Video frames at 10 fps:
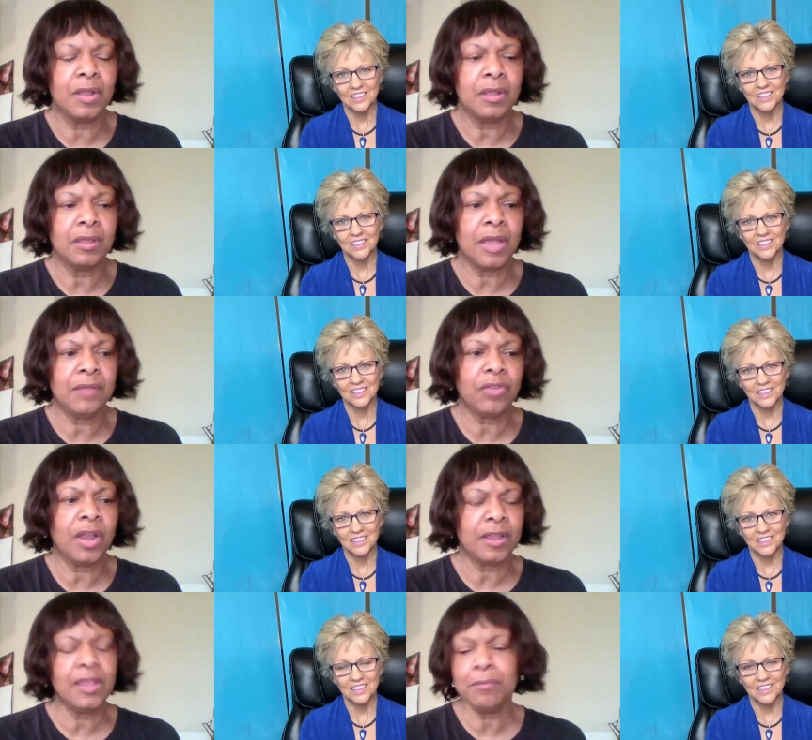Speaker 1: I try
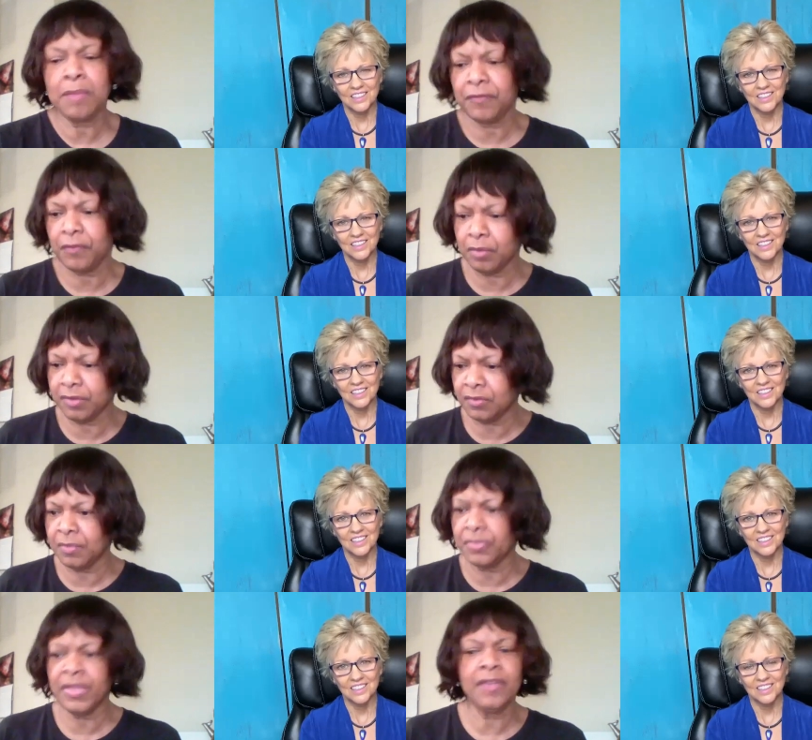to keep my focus
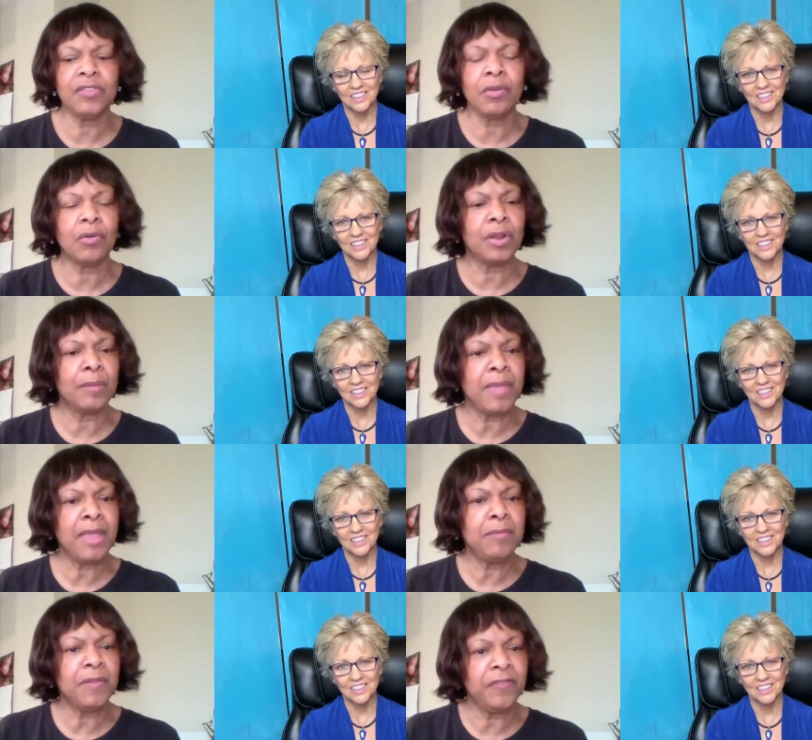on things that are going to
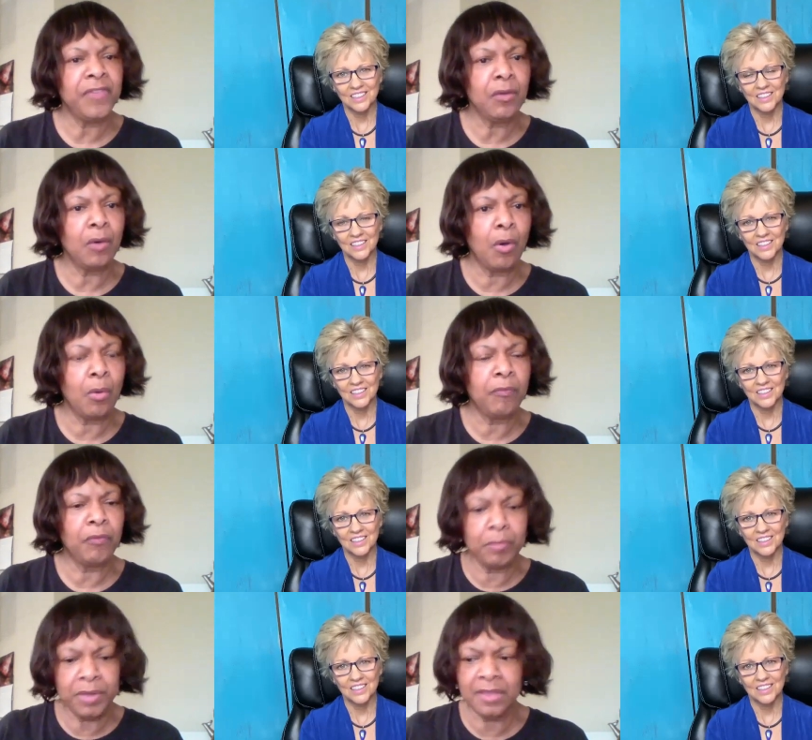make me feel
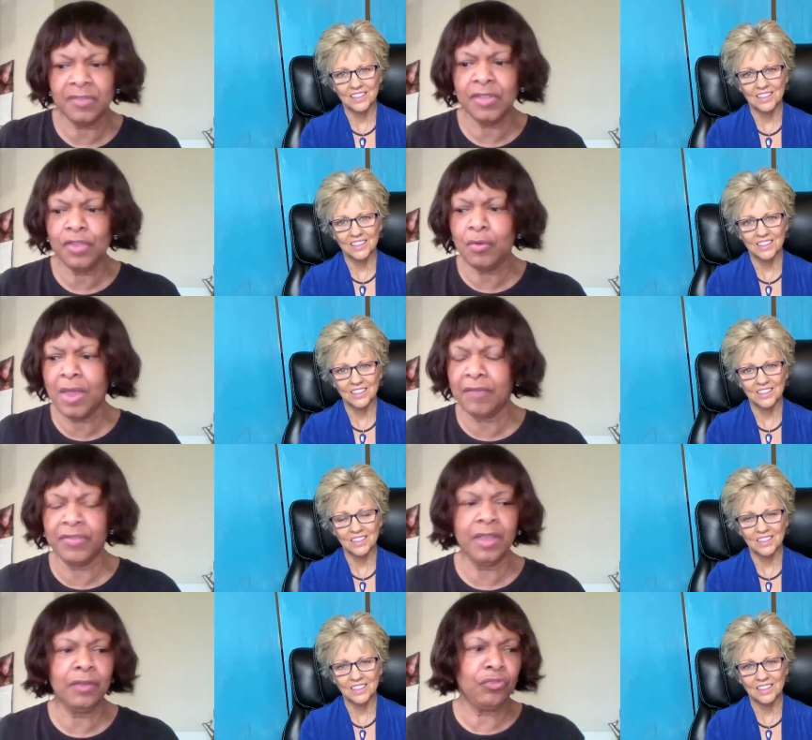hopeful, because then you have
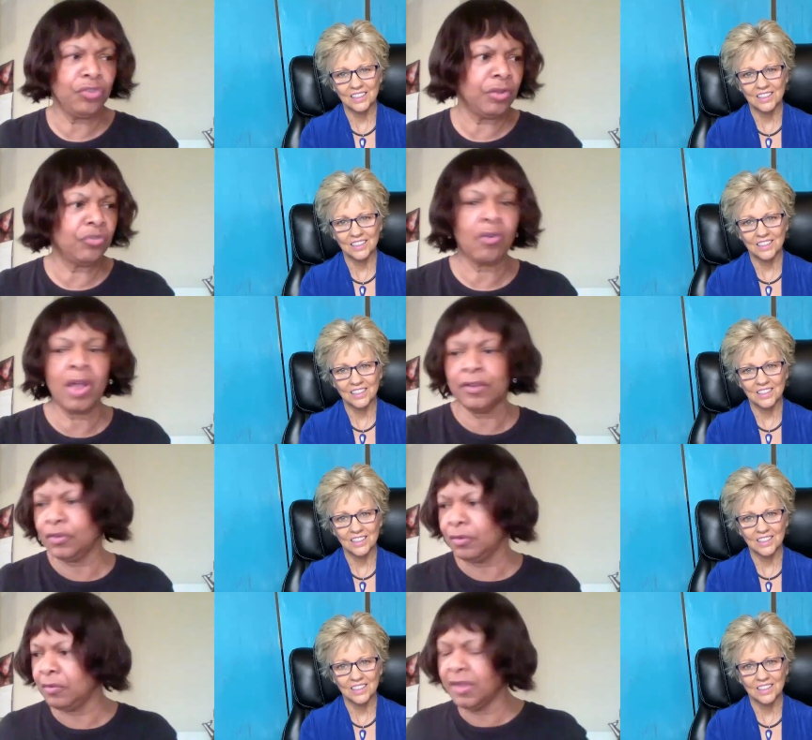the energy to try to
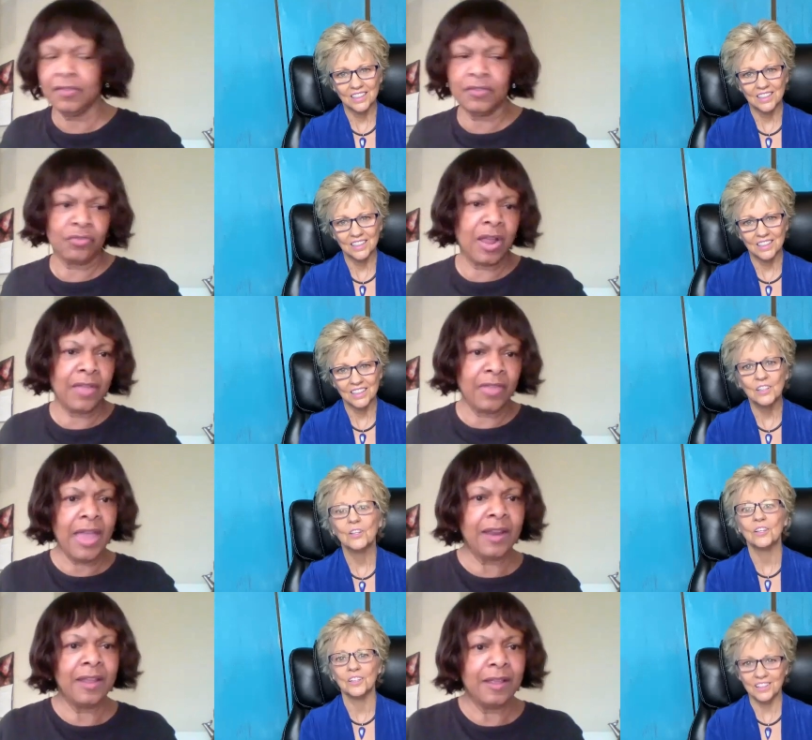do this, try
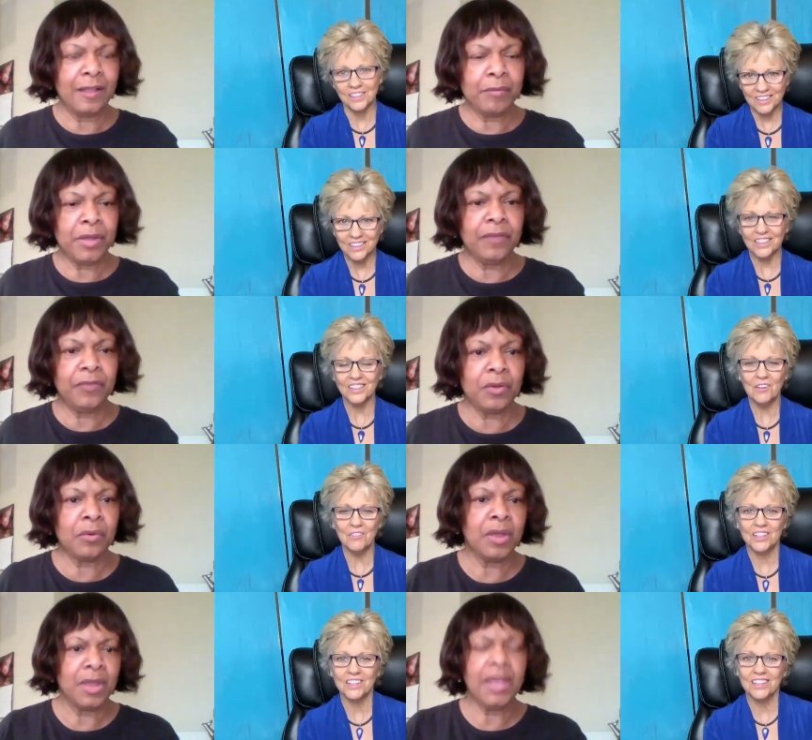that. But if
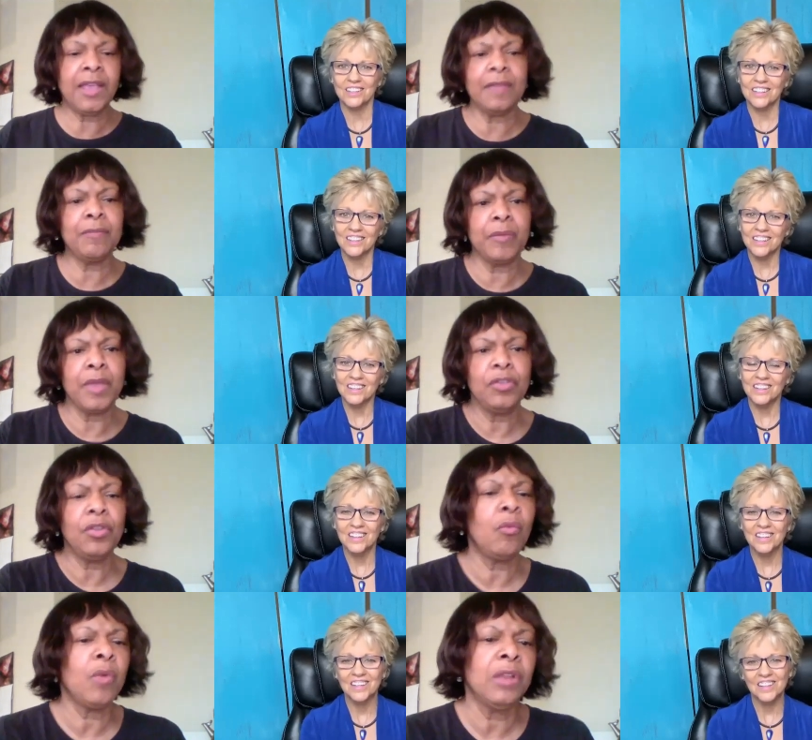you it can, you
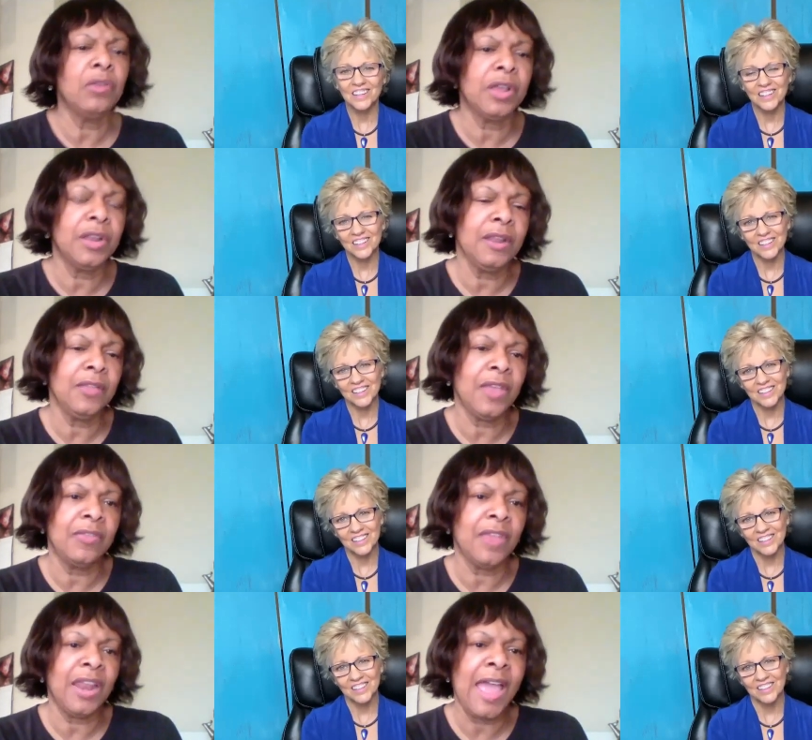don't want to look at anything
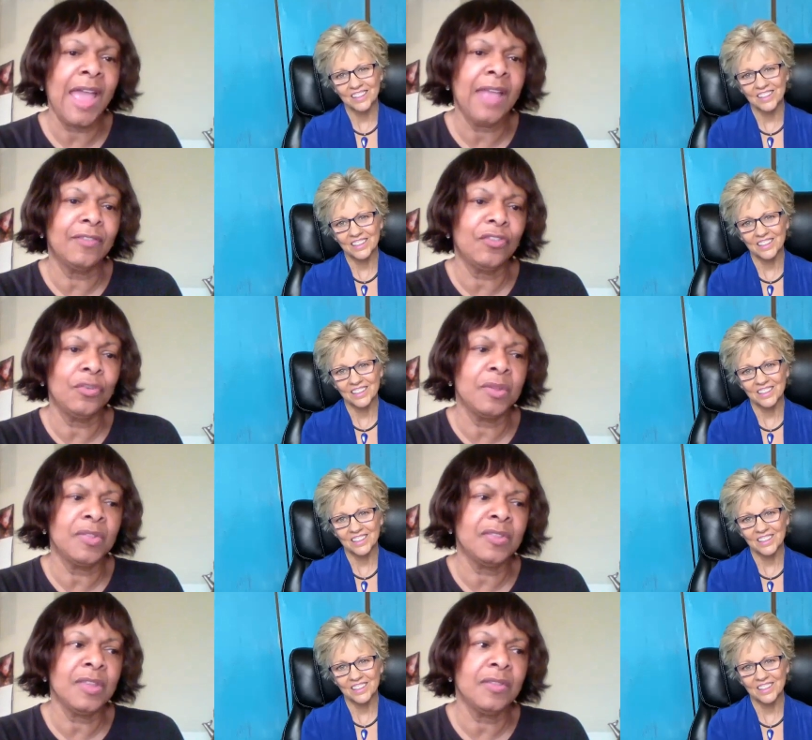that adds to a
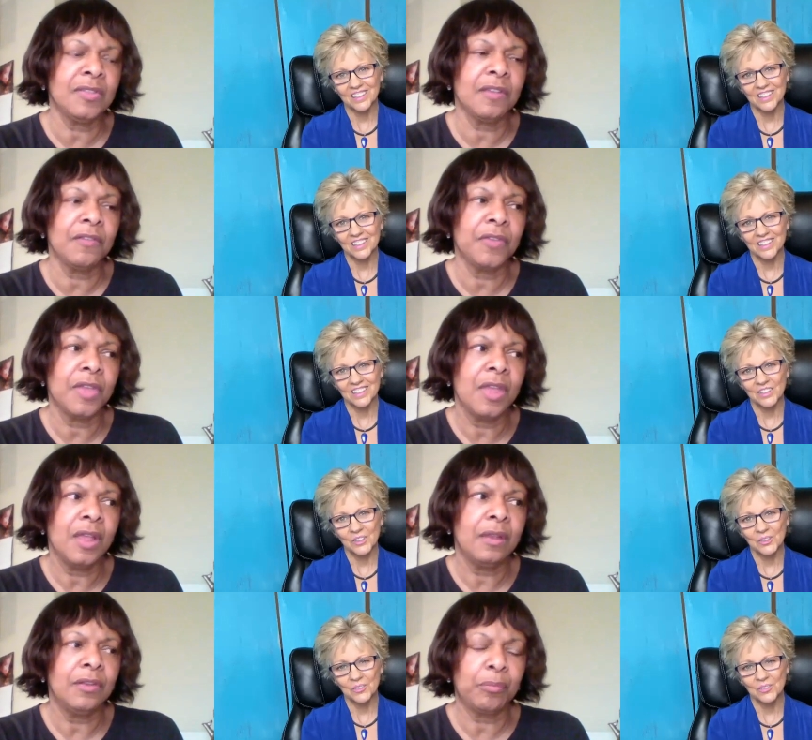sense of
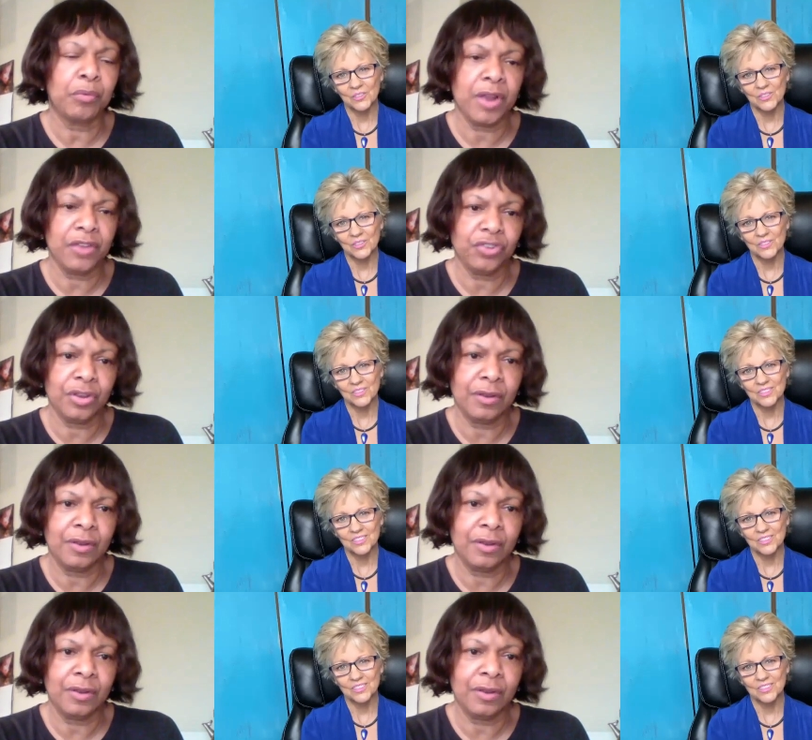depression,